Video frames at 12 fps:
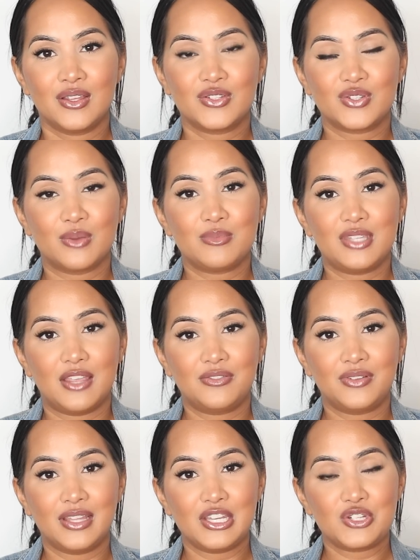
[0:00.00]
So I'm
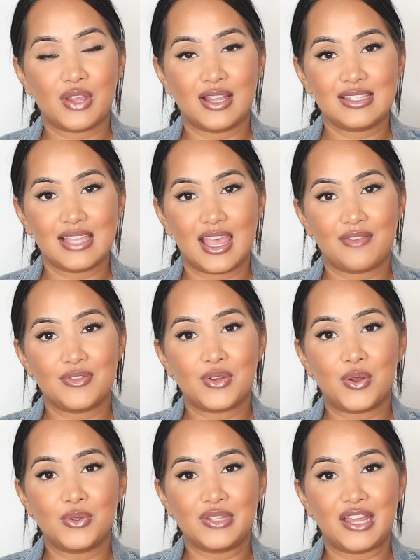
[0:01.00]
definitely trying to have an
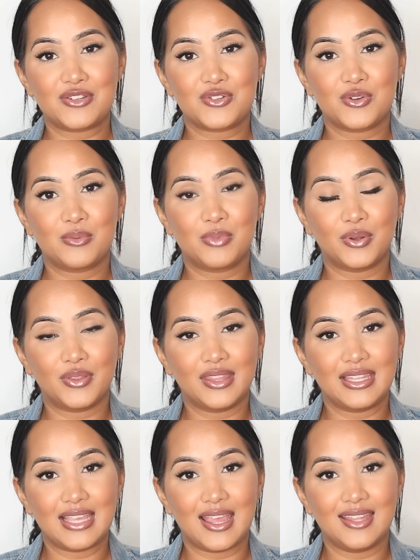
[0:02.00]
all-natural birth
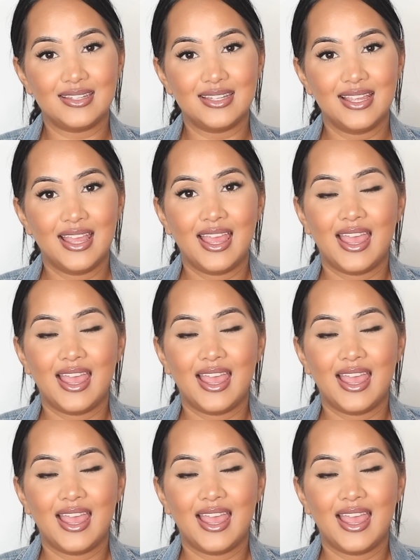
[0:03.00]
again,